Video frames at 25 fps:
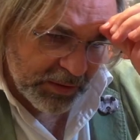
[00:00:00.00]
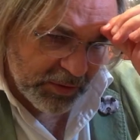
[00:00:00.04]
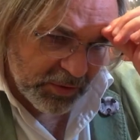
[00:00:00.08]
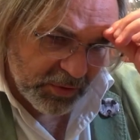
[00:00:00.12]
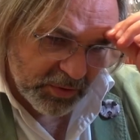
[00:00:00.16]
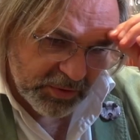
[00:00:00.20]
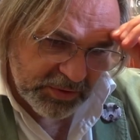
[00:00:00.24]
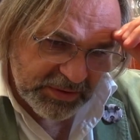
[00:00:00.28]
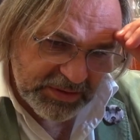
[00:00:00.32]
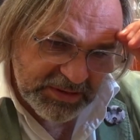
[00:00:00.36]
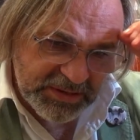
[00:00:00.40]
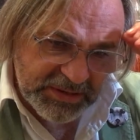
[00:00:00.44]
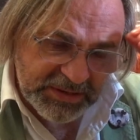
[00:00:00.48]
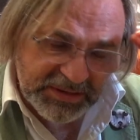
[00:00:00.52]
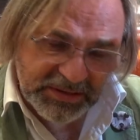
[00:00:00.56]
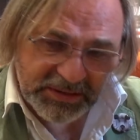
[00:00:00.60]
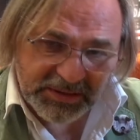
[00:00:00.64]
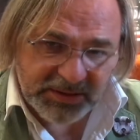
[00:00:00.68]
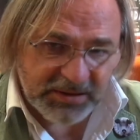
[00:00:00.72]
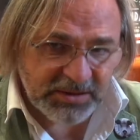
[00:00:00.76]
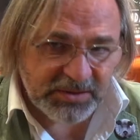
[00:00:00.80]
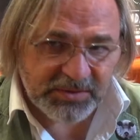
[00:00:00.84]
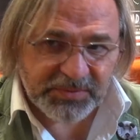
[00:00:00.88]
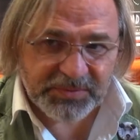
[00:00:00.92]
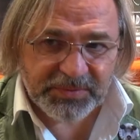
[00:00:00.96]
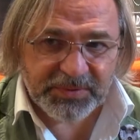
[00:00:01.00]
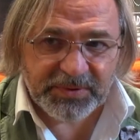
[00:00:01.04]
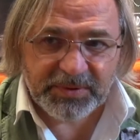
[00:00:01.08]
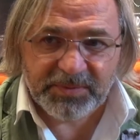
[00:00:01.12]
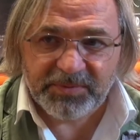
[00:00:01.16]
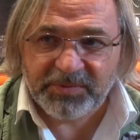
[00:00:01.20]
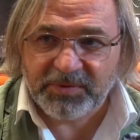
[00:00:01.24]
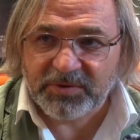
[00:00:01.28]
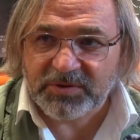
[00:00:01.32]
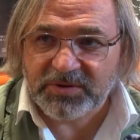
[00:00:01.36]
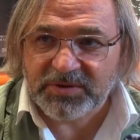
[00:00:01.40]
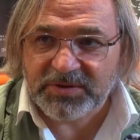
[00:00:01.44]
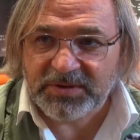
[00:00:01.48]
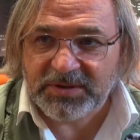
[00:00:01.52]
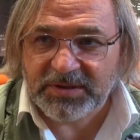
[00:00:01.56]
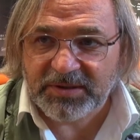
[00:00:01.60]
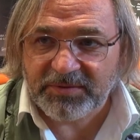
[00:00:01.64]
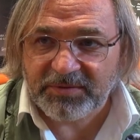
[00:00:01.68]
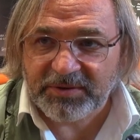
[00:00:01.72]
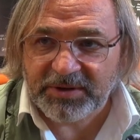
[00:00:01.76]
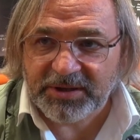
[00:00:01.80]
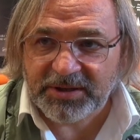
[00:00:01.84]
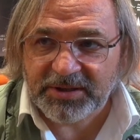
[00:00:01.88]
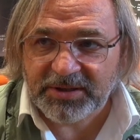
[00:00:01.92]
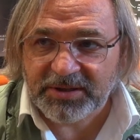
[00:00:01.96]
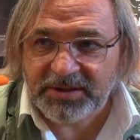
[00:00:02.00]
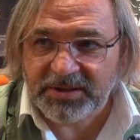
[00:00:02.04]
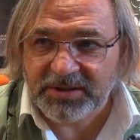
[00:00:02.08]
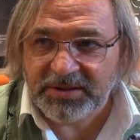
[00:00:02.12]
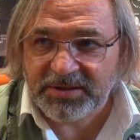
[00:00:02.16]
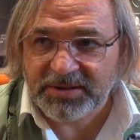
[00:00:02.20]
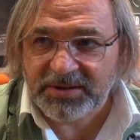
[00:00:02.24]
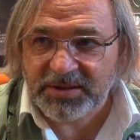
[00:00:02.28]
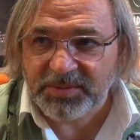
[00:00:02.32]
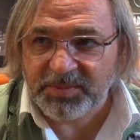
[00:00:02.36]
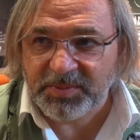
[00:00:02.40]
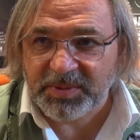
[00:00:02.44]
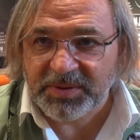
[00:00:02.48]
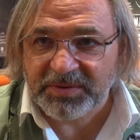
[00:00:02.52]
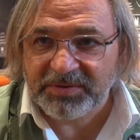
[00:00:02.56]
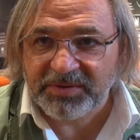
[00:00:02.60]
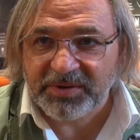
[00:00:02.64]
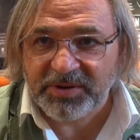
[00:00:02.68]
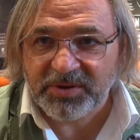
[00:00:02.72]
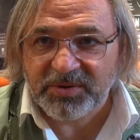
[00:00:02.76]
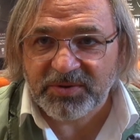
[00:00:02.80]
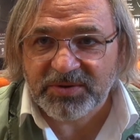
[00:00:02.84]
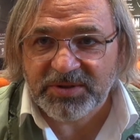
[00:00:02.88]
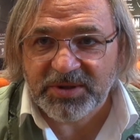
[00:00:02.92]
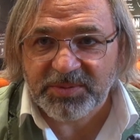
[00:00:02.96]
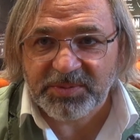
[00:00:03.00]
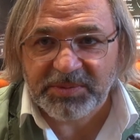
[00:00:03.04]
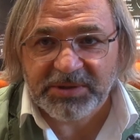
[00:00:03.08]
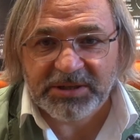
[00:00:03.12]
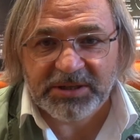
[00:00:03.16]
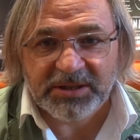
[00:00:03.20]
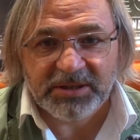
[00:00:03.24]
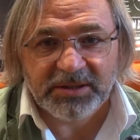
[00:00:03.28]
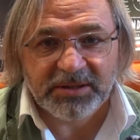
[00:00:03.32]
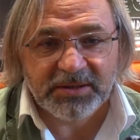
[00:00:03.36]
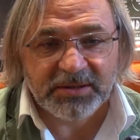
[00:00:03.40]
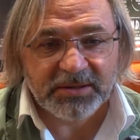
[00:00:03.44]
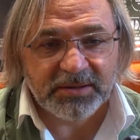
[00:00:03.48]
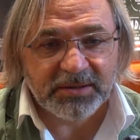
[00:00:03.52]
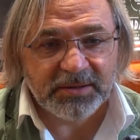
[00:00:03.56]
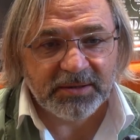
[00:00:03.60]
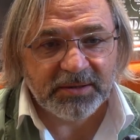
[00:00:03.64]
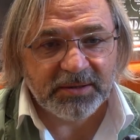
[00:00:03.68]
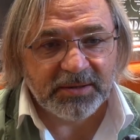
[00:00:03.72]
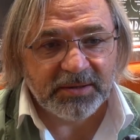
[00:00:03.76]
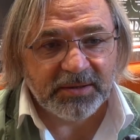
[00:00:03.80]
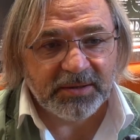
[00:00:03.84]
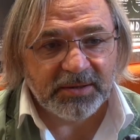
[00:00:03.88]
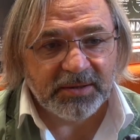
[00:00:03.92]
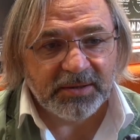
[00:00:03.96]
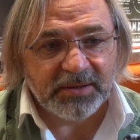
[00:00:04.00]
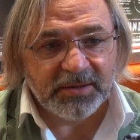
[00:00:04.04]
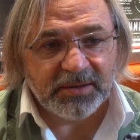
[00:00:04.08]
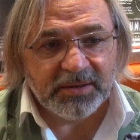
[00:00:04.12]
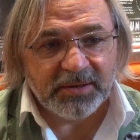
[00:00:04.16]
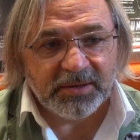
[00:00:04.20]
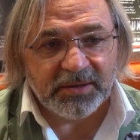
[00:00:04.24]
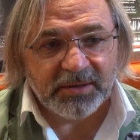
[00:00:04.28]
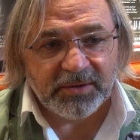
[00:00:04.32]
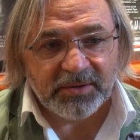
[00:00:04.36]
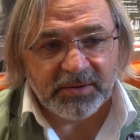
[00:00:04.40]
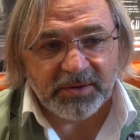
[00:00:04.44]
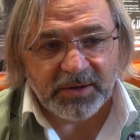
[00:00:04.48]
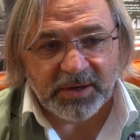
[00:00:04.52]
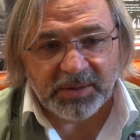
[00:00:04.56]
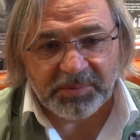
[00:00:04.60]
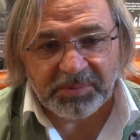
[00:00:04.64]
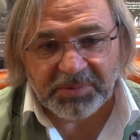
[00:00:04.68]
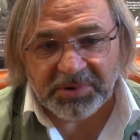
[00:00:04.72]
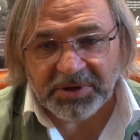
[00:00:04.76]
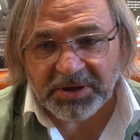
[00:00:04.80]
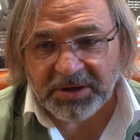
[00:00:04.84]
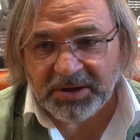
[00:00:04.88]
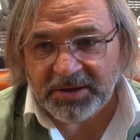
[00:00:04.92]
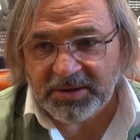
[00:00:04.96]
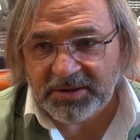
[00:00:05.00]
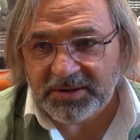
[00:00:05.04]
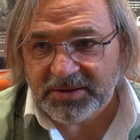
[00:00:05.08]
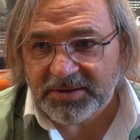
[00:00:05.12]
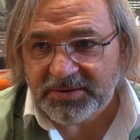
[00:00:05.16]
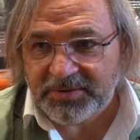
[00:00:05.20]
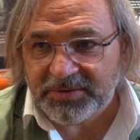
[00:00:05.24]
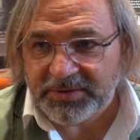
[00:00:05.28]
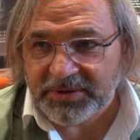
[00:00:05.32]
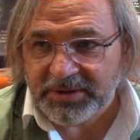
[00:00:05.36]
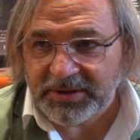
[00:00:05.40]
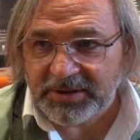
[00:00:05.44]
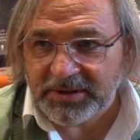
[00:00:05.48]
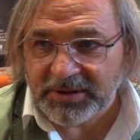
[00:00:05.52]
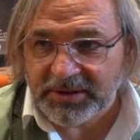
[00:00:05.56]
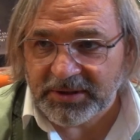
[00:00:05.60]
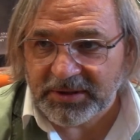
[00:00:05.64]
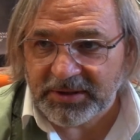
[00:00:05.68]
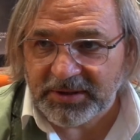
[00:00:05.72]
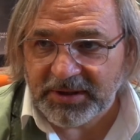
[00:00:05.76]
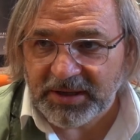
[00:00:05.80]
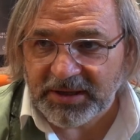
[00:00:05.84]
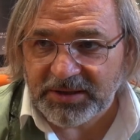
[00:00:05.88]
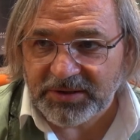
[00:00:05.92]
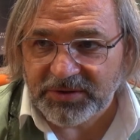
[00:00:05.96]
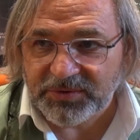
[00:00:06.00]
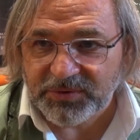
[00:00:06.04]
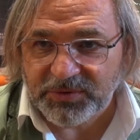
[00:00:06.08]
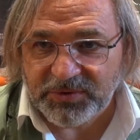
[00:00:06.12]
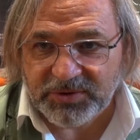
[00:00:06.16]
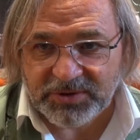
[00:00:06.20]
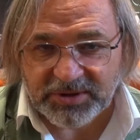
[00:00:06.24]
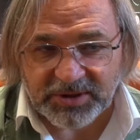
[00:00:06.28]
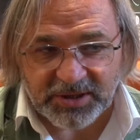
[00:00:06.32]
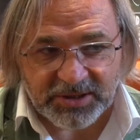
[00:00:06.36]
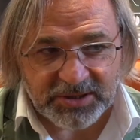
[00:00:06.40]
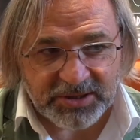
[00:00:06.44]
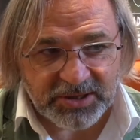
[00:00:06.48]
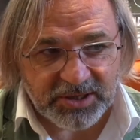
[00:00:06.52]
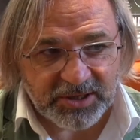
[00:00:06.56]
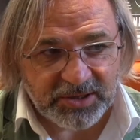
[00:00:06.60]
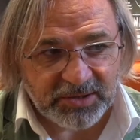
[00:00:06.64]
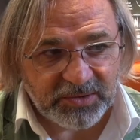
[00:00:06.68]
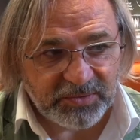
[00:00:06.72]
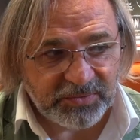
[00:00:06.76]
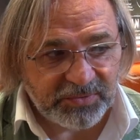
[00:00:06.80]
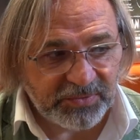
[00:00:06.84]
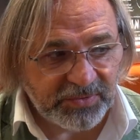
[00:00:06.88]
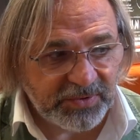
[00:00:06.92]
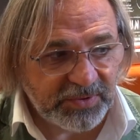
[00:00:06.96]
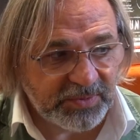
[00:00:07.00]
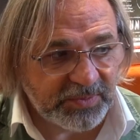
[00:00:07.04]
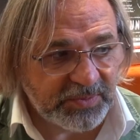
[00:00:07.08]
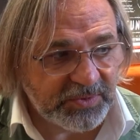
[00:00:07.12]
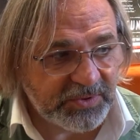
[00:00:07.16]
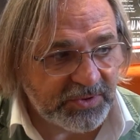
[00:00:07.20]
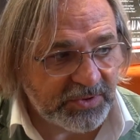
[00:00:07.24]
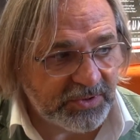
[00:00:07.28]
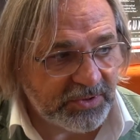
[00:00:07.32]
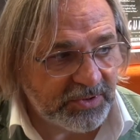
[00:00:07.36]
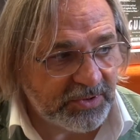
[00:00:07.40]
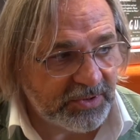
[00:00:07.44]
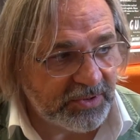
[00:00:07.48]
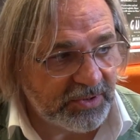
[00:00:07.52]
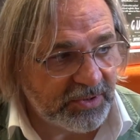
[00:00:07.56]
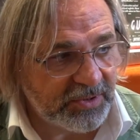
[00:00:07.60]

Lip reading: No, this film was very simple. We use Amira. Amira is very nice for such kind of films.